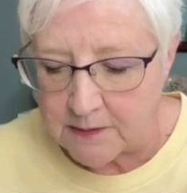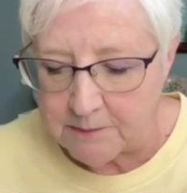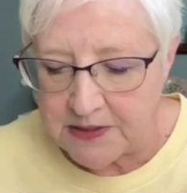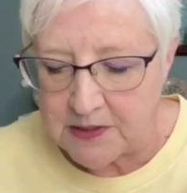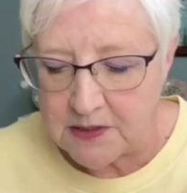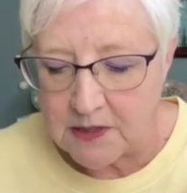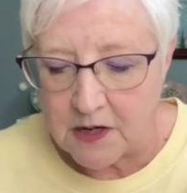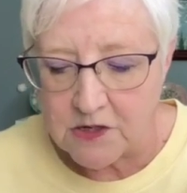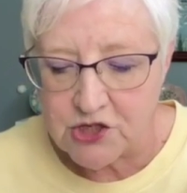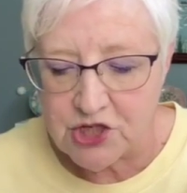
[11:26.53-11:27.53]

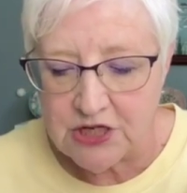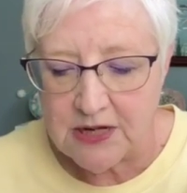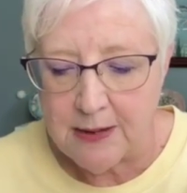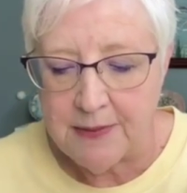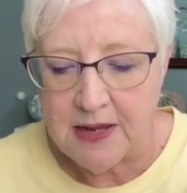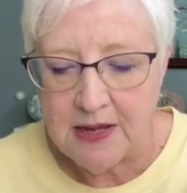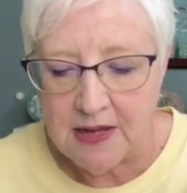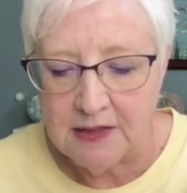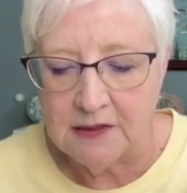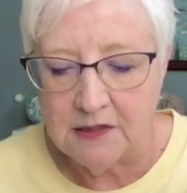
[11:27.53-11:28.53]

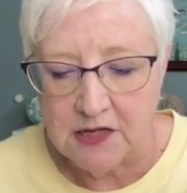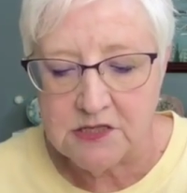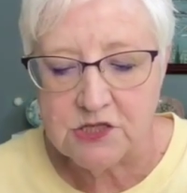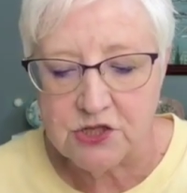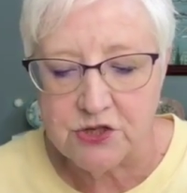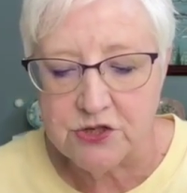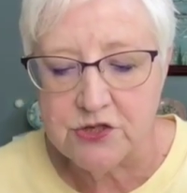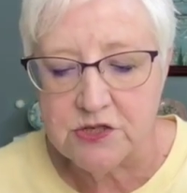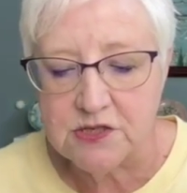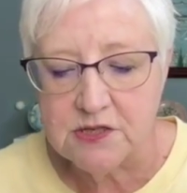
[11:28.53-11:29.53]
Bergman
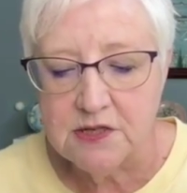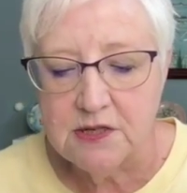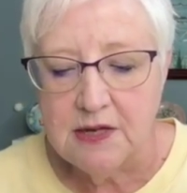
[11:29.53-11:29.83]
Lusters